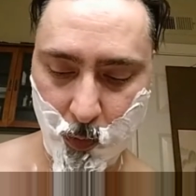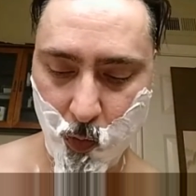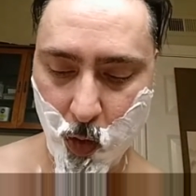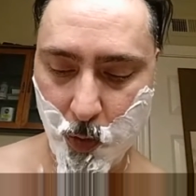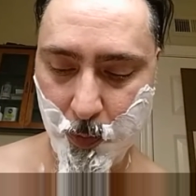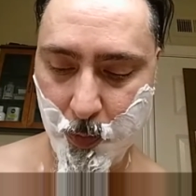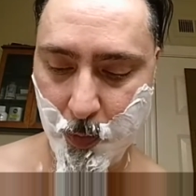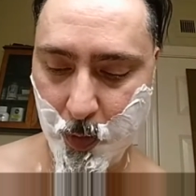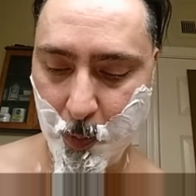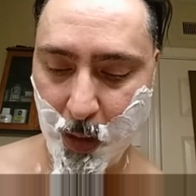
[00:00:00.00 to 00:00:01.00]
Warm
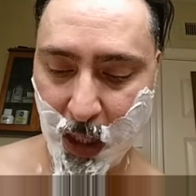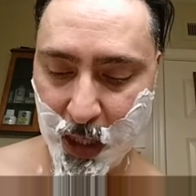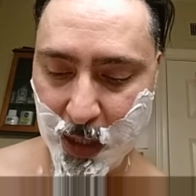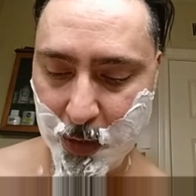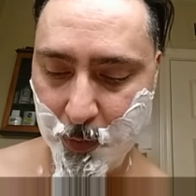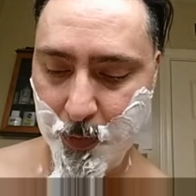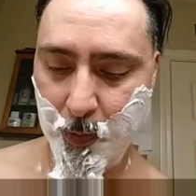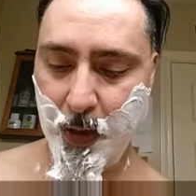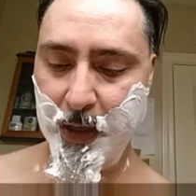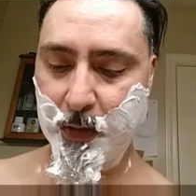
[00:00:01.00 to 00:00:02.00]
the blade of the
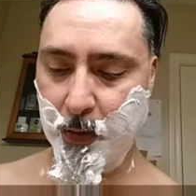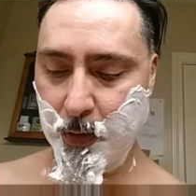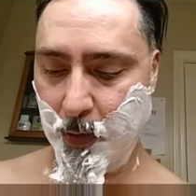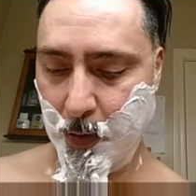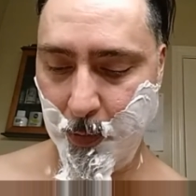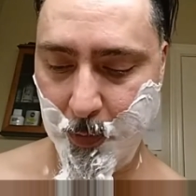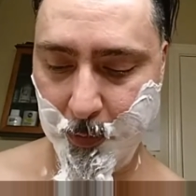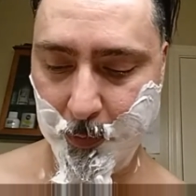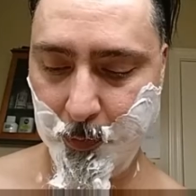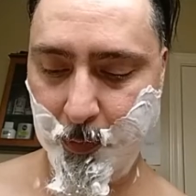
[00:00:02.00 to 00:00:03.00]
razor.
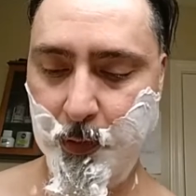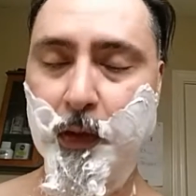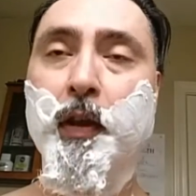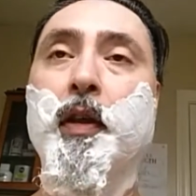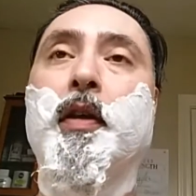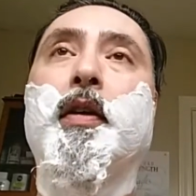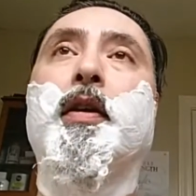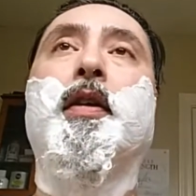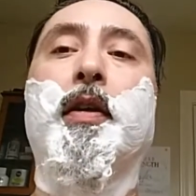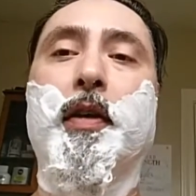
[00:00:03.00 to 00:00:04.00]

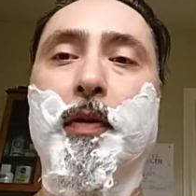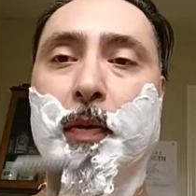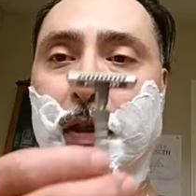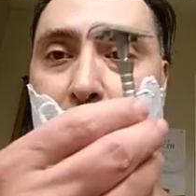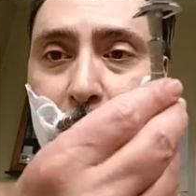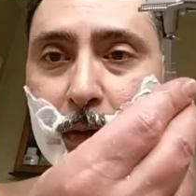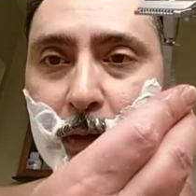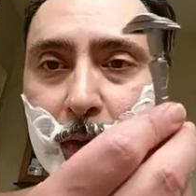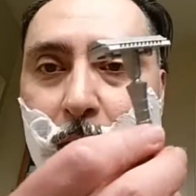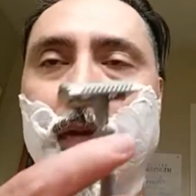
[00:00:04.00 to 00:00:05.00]
There we go.
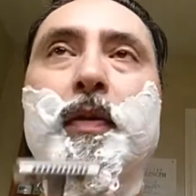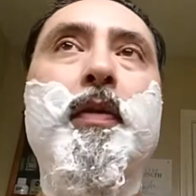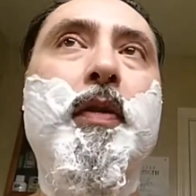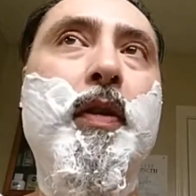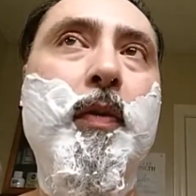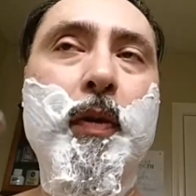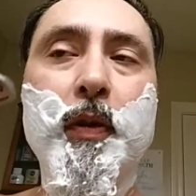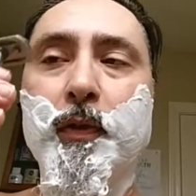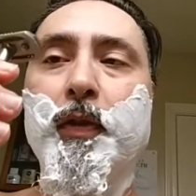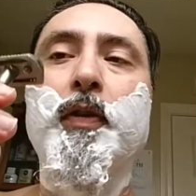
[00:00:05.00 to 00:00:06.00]
Let's see what
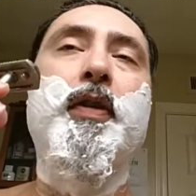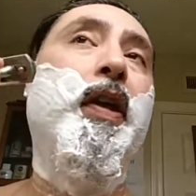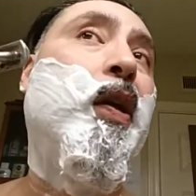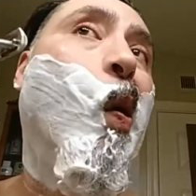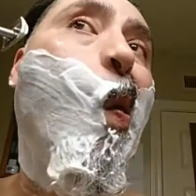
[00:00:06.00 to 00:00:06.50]
this feels like.